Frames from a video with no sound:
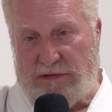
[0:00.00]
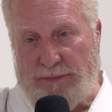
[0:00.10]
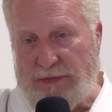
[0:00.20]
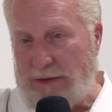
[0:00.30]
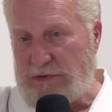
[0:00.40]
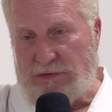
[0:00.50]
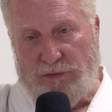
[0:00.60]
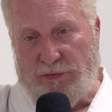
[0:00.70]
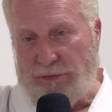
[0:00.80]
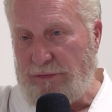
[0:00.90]
sometimes
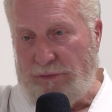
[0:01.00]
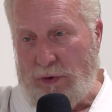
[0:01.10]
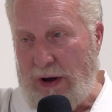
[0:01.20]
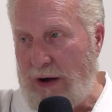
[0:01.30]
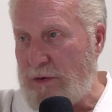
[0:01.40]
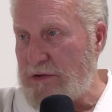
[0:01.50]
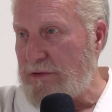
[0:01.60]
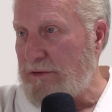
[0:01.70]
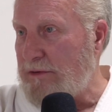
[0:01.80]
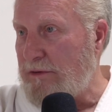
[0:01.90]
2, 3, 4
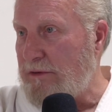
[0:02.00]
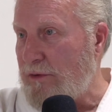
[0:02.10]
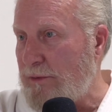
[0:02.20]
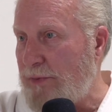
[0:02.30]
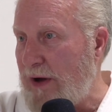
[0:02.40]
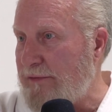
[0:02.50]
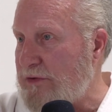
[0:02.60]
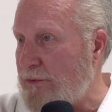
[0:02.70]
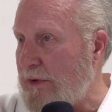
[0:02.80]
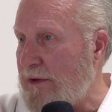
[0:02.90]
hours doing
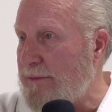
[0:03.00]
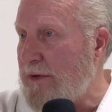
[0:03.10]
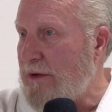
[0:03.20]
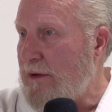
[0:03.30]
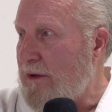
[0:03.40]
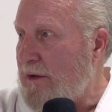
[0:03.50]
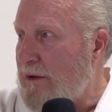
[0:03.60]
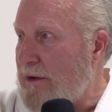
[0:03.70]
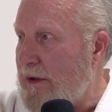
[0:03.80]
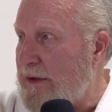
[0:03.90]
privates with him,
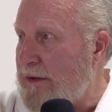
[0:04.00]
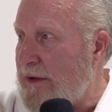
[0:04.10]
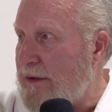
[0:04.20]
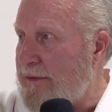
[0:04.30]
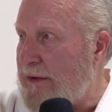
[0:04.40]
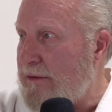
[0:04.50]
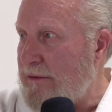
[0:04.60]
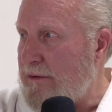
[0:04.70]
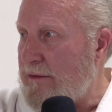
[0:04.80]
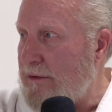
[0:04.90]
and
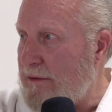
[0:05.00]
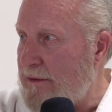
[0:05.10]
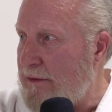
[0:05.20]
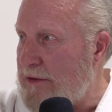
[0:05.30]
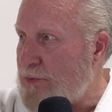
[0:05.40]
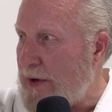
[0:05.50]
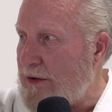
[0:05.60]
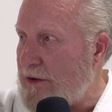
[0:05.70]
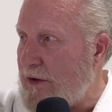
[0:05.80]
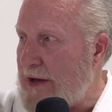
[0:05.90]
then his
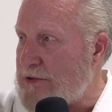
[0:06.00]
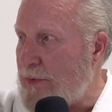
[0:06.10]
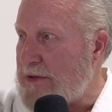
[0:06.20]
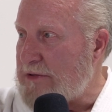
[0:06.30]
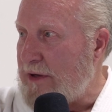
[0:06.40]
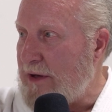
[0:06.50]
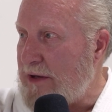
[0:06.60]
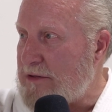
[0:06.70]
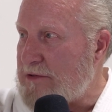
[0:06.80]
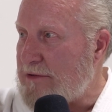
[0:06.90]
regular class Wednesday
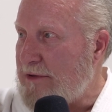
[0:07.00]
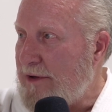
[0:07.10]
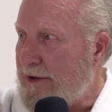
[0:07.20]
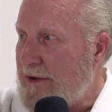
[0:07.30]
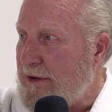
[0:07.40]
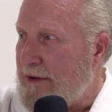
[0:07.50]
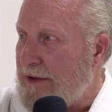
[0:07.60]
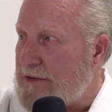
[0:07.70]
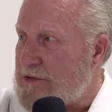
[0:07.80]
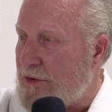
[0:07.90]
nights.
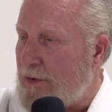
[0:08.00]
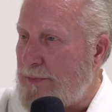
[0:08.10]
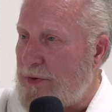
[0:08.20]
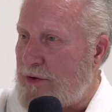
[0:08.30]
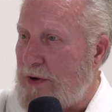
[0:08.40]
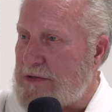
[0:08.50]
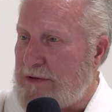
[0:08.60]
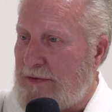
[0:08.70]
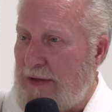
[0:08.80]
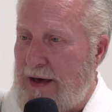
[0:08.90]
And so I
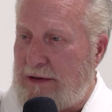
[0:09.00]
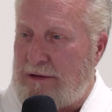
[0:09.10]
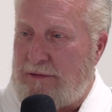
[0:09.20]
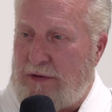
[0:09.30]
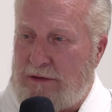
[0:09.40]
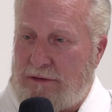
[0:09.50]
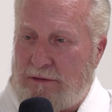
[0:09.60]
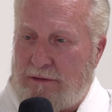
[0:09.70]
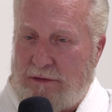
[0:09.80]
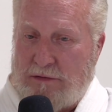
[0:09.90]
progressed in that, and
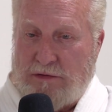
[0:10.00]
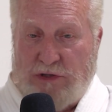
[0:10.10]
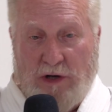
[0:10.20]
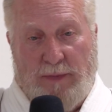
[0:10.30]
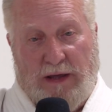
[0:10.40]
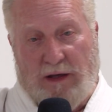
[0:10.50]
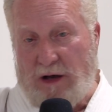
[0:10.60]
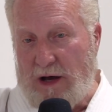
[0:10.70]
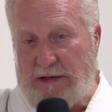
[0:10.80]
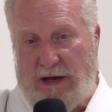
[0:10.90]
then started making
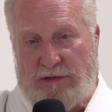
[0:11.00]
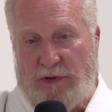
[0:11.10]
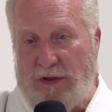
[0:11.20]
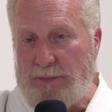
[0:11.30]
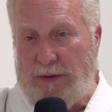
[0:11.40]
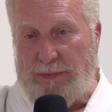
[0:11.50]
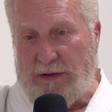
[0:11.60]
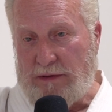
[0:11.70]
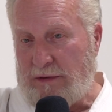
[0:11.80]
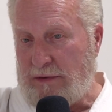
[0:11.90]
contacts with other people
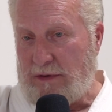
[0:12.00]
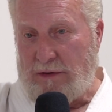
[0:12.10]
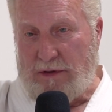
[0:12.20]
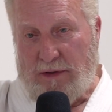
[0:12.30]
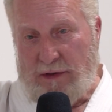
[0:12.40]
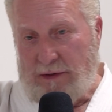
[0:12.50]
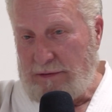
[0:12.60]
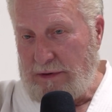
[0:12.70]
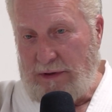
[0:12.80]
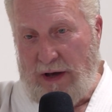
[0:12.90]
in the
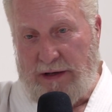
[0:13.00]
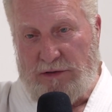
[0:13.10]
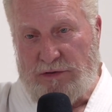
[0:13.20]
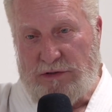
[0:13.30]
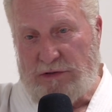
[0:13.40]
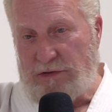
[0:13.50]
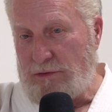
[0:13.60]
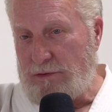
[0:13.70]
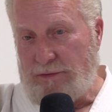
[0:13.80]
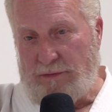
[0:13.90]
Aiki
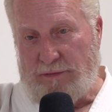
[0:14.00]
Jiu-Jitsu